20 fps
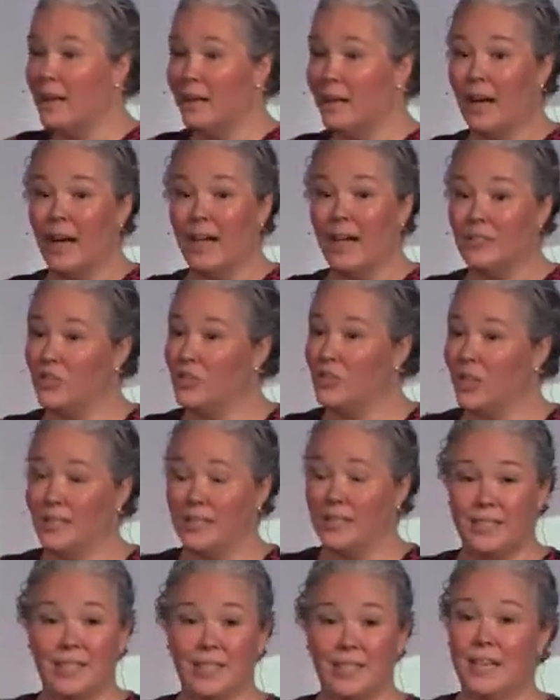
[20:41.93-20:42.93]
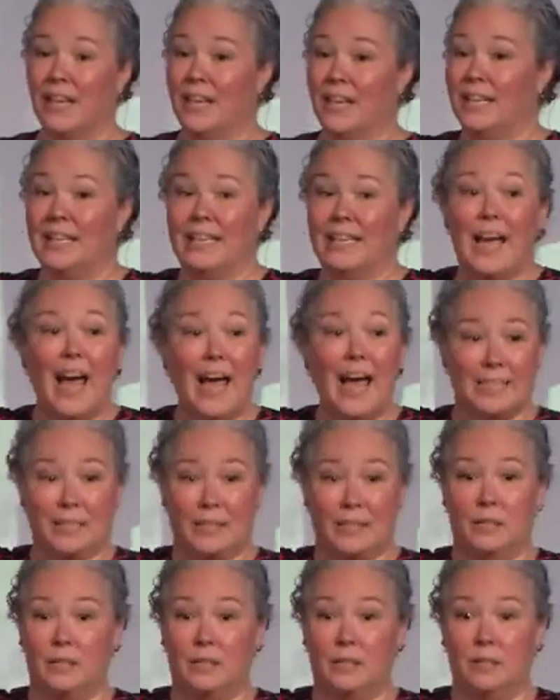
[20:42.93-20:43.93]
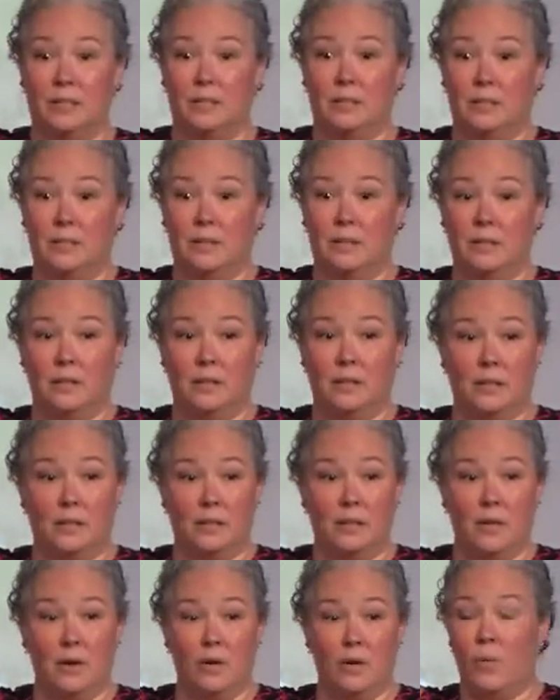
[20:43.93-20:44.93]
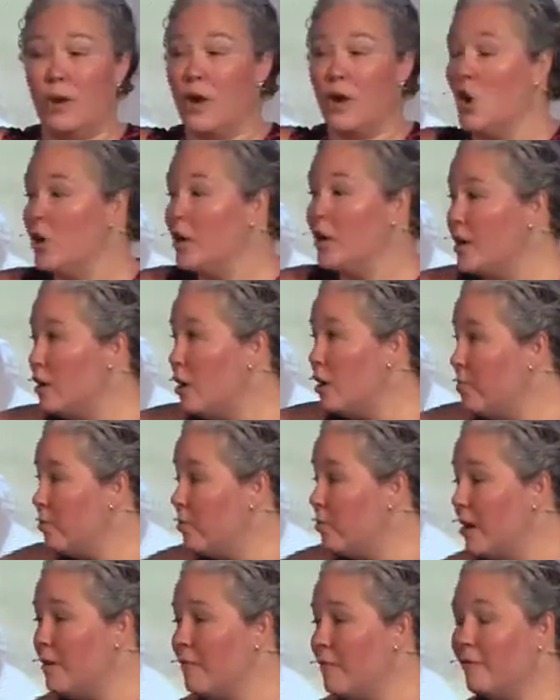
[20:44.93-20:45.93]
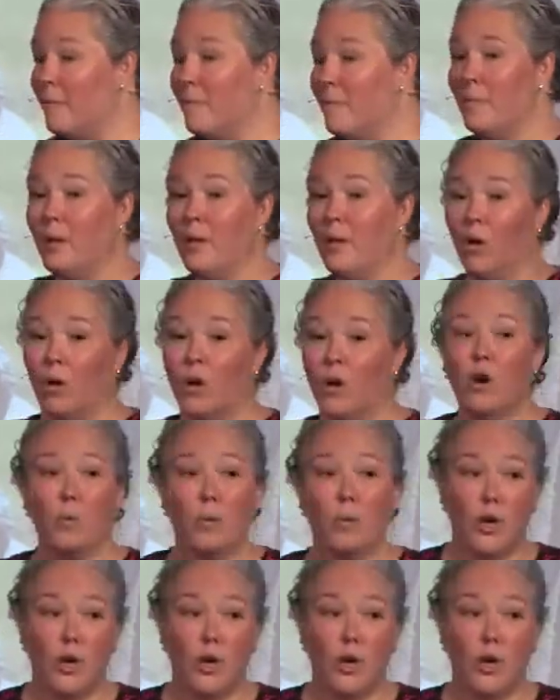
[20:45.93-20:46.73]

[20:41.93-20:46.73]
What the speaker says: God's just, yes. We heard it in our prayer from Bill.